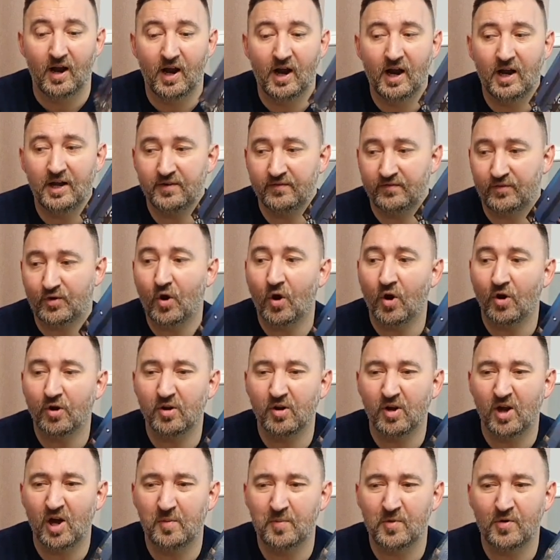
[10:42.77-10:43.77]
I'd have
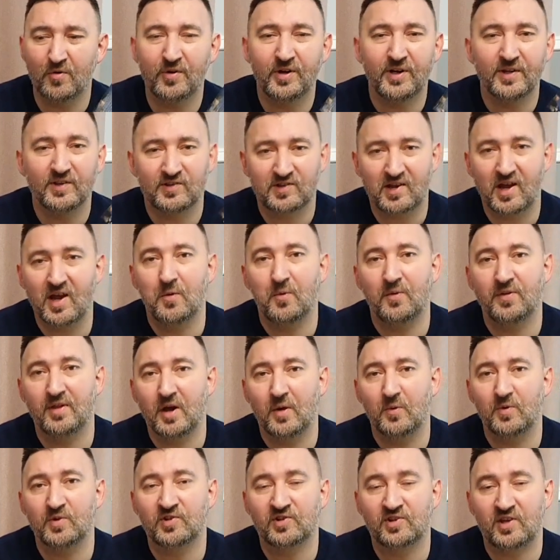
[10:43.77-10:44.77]
gone, a marine tank
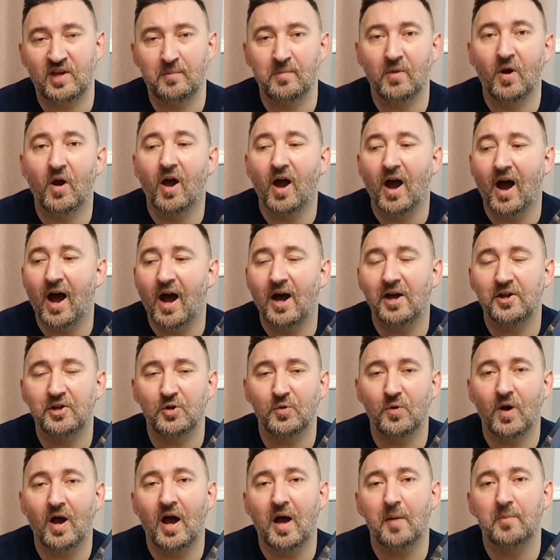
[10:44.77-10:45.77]
without a skimmer, are
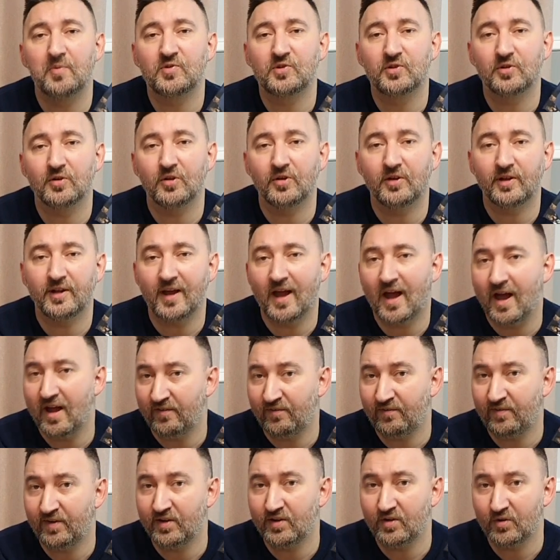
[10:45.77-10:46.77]
you absolutely
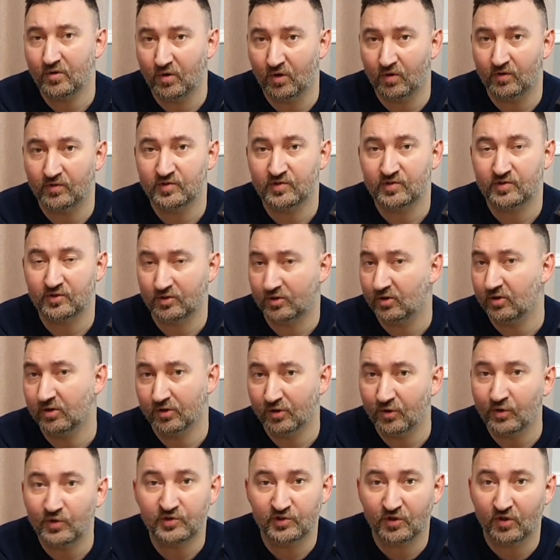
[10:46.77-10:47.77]
effing nuts? You'll
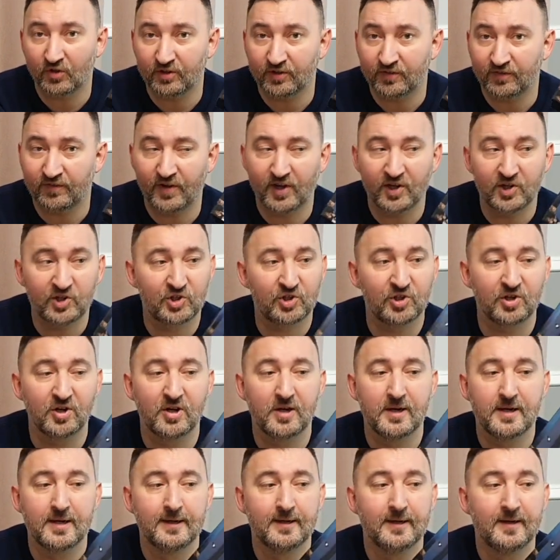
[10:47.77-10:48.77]
lose all your fish.
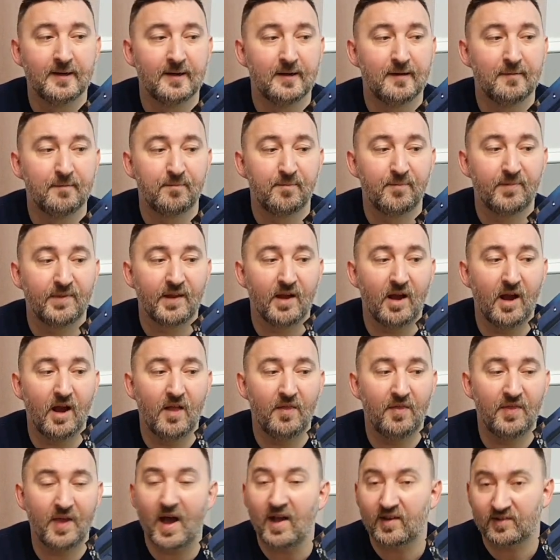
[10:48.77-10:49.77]

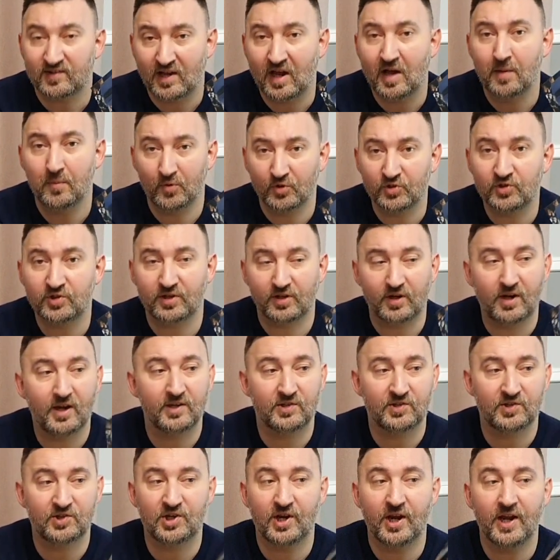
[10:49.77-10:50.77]
That's how much
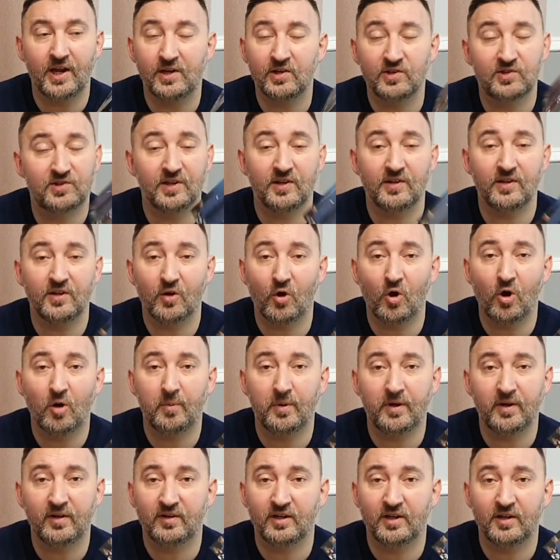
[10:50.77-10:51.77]
has changed in the
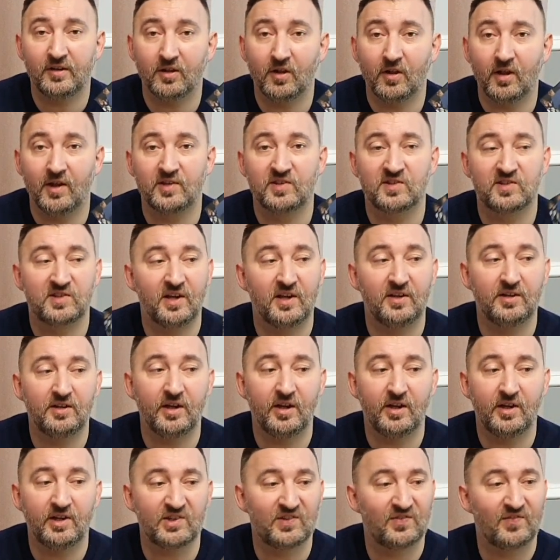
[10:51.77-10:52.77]
hobby in the last 10
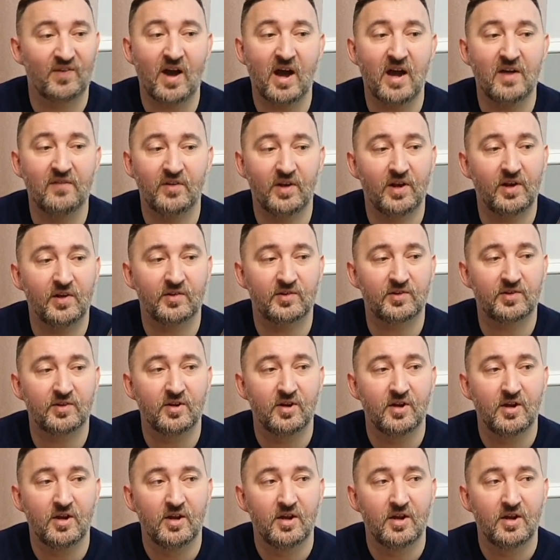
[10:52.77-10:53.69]
years, 5 years.